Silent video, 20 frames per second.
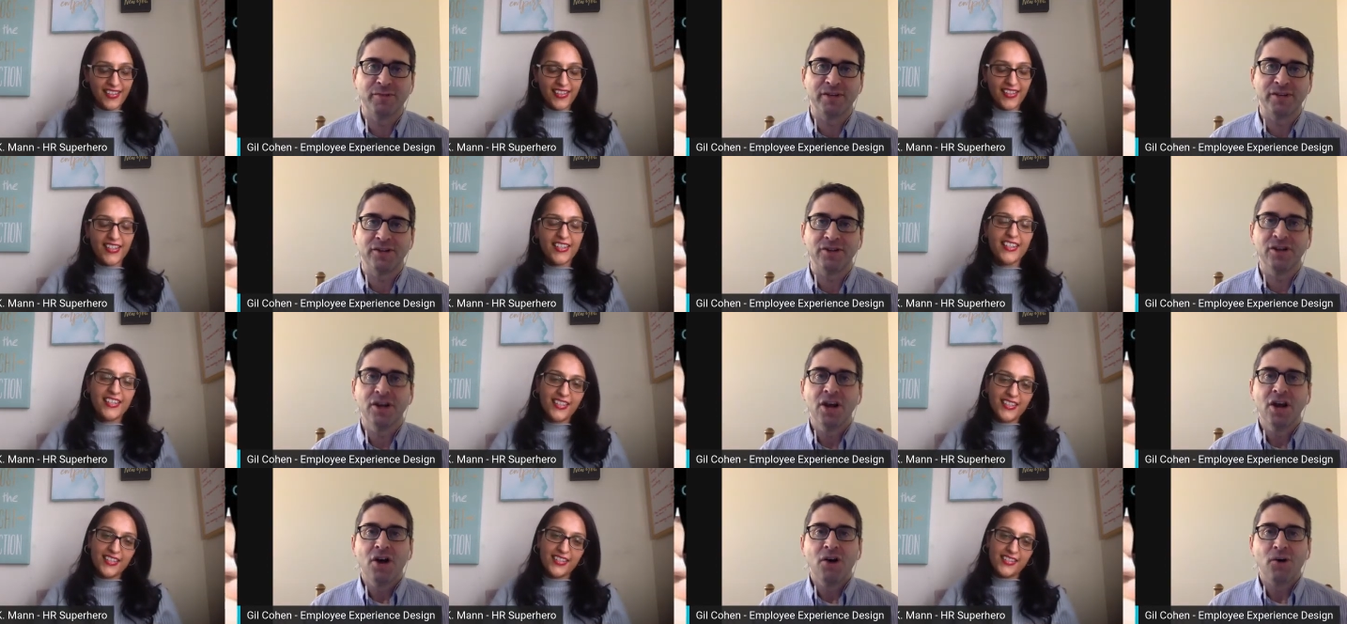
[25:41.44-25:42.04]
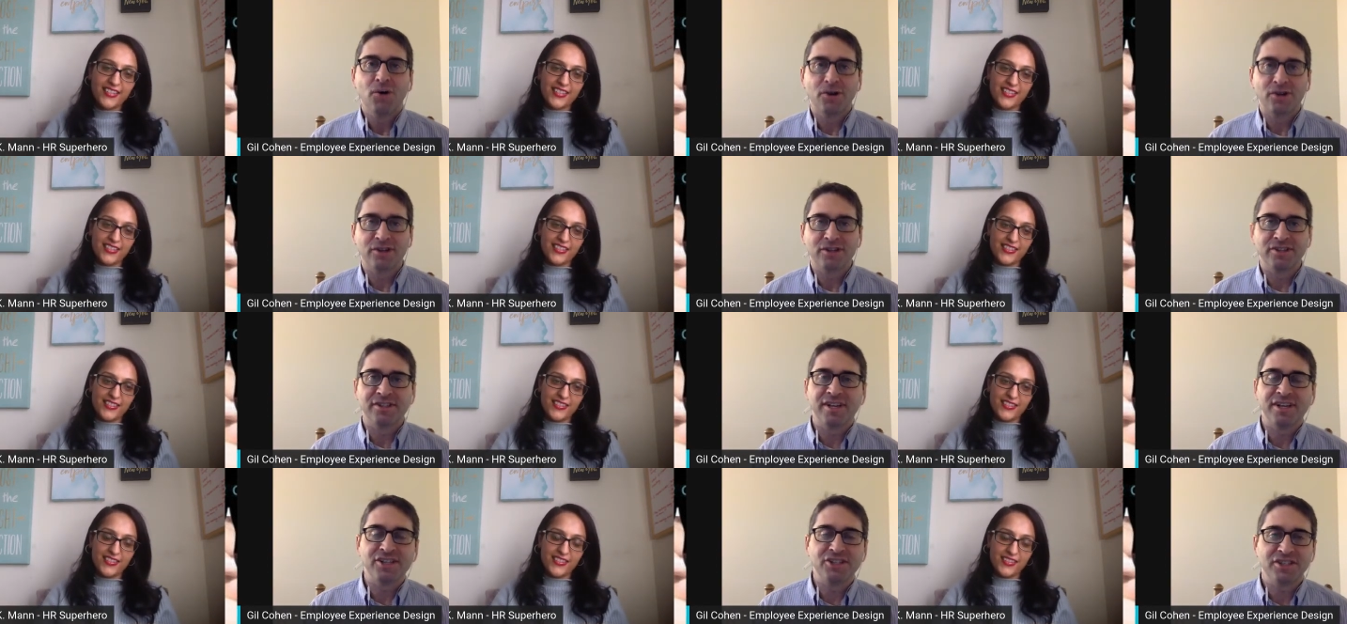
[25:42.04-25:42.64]
Speaker 1: and
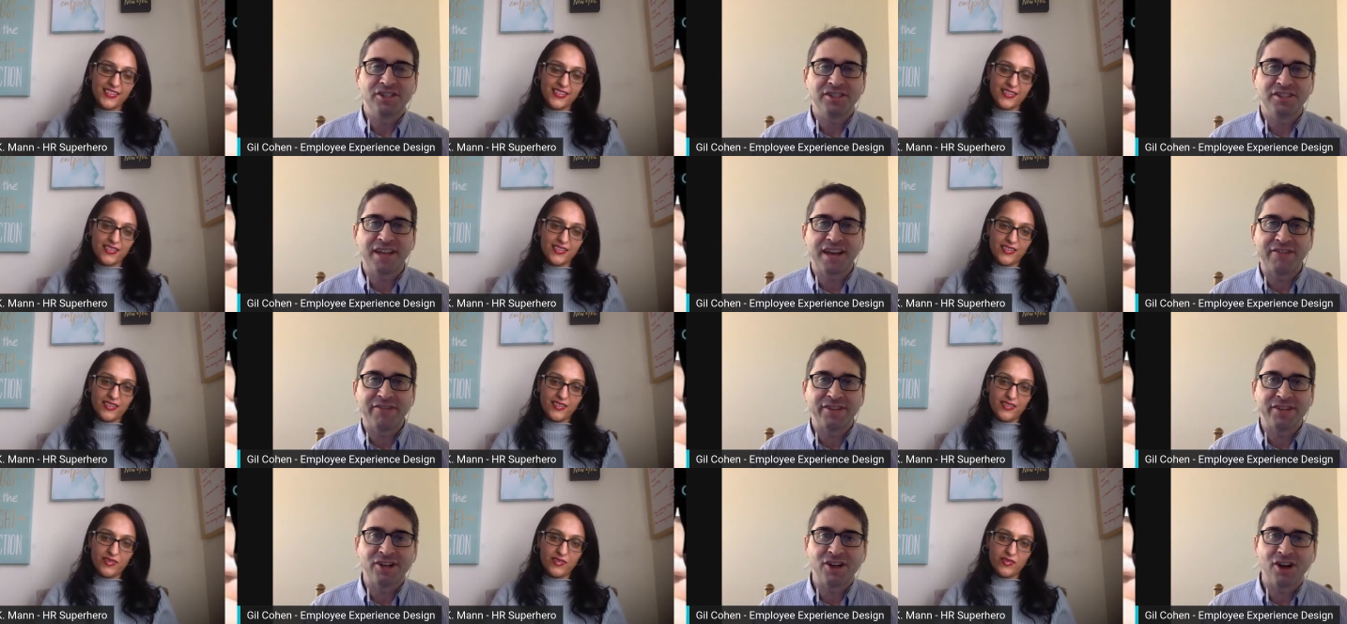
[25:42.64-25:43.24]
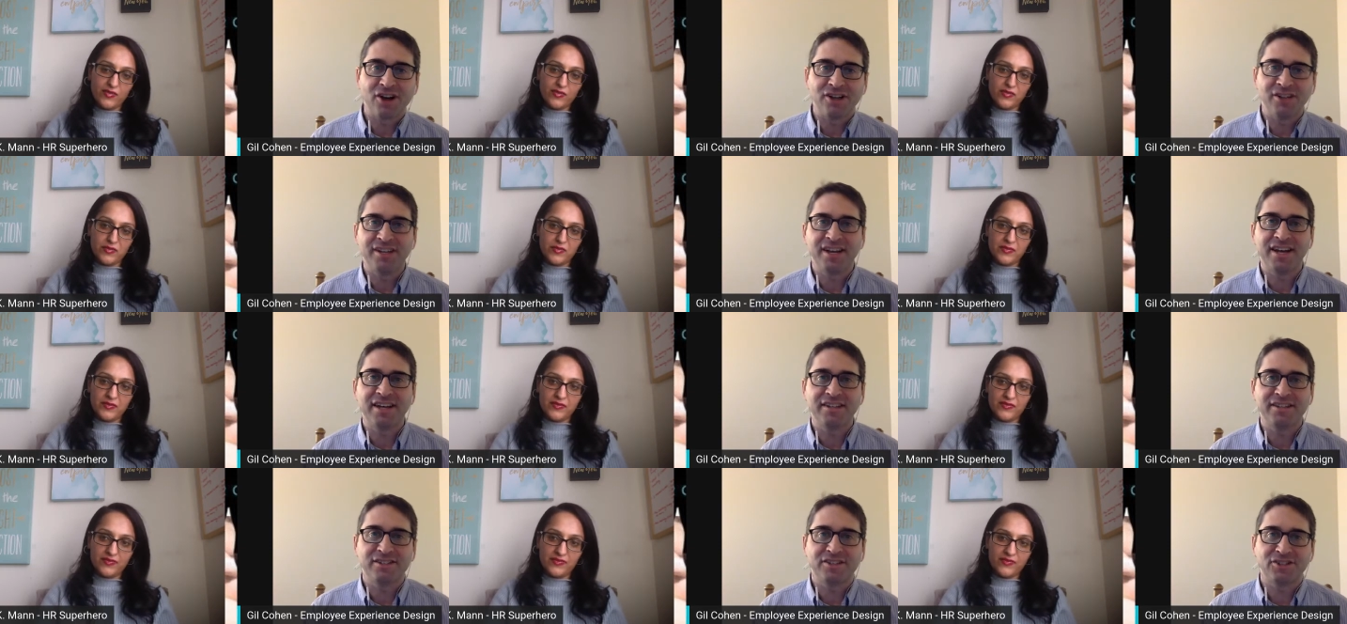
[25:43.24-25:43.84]
organizations having
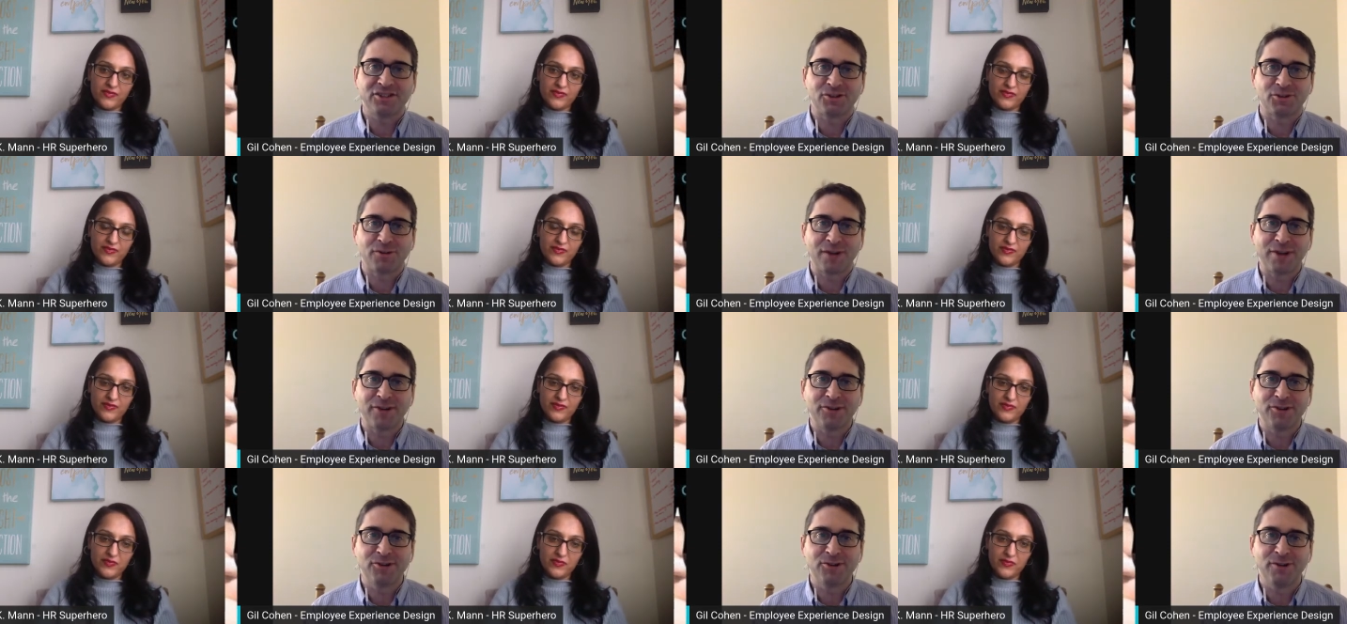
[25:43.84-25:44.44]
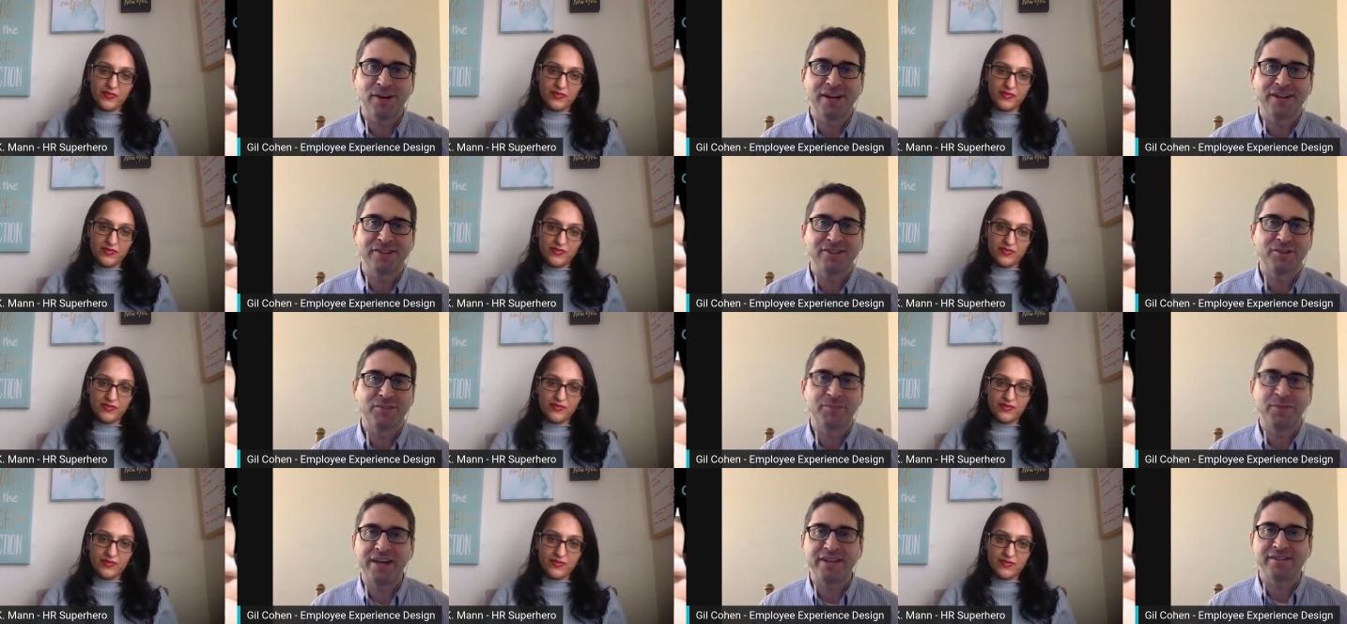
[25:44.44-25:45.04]
contests around who has
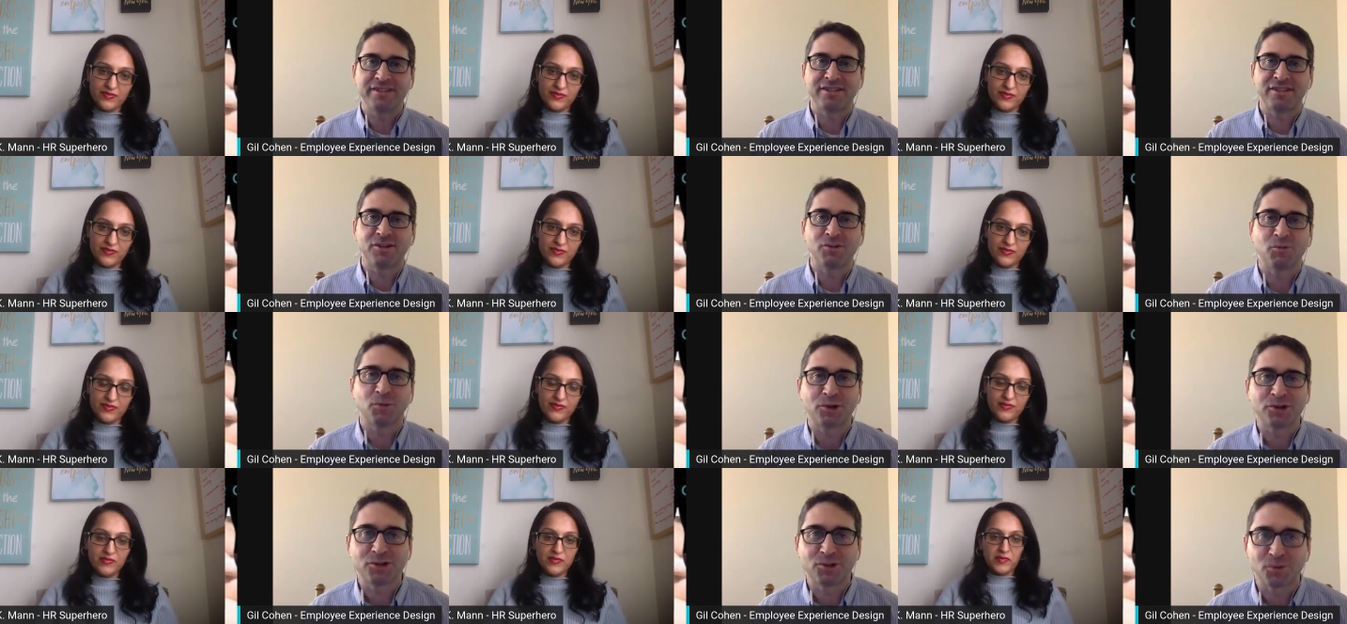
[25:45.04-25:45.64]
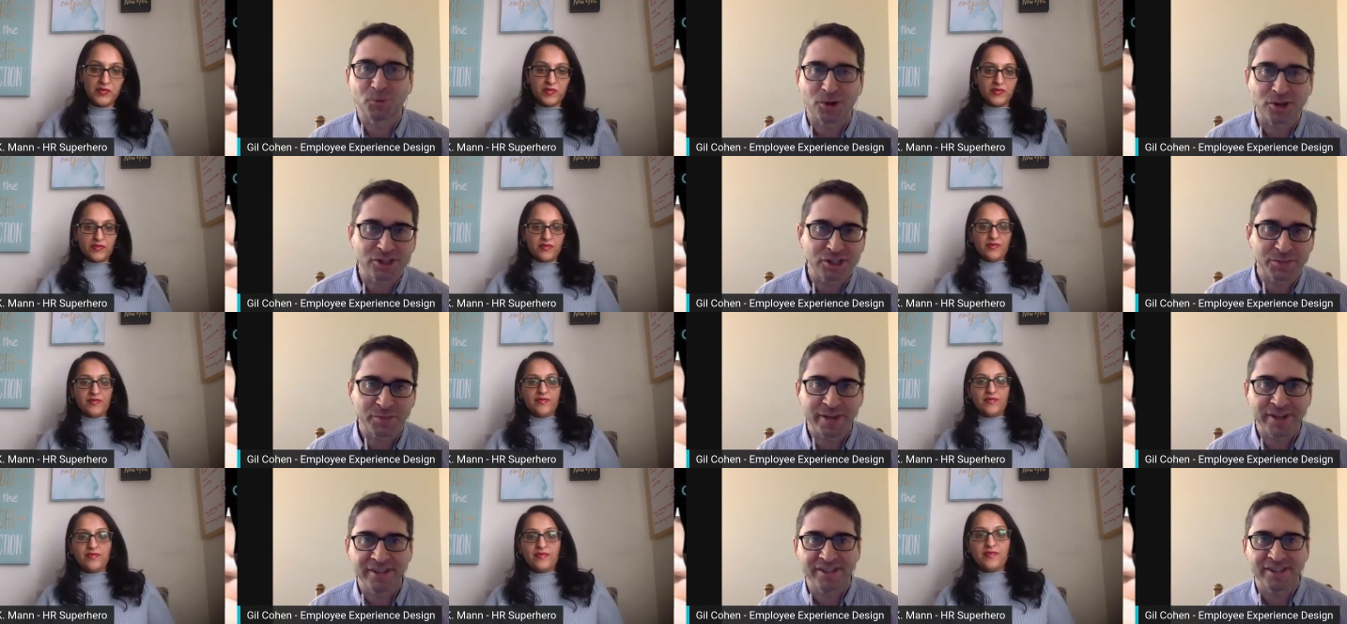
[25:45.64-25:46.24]
the best and worst
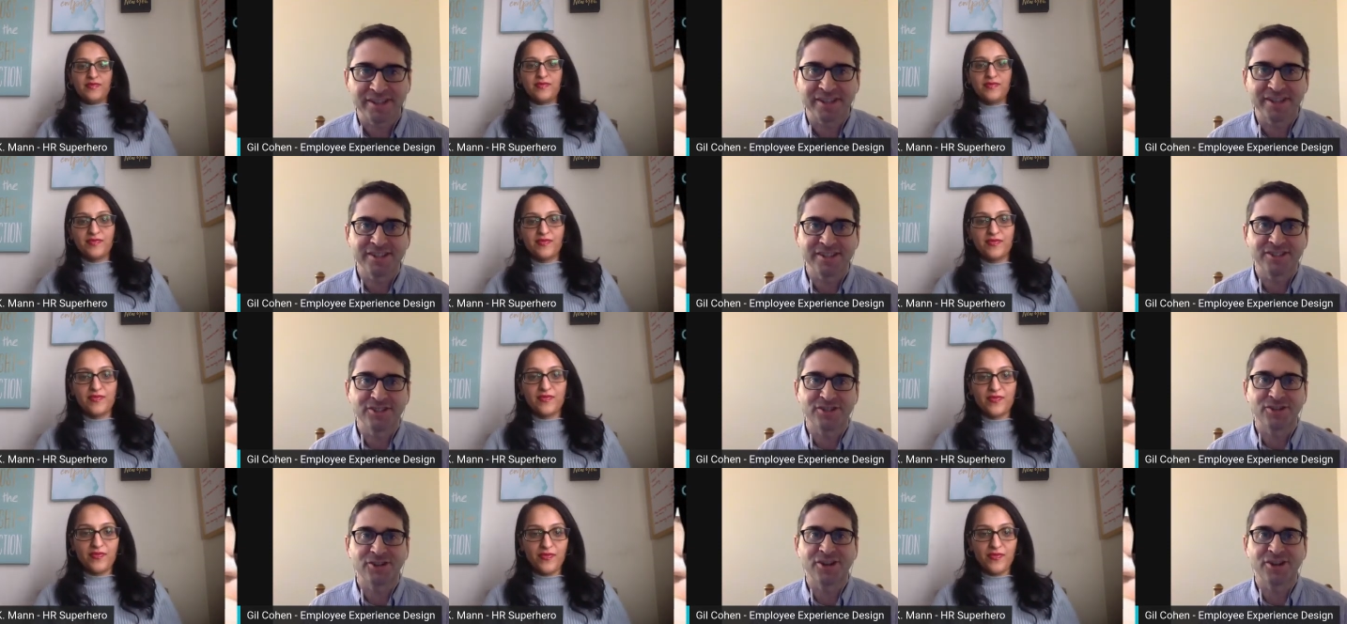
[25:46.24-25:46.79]
workspaces,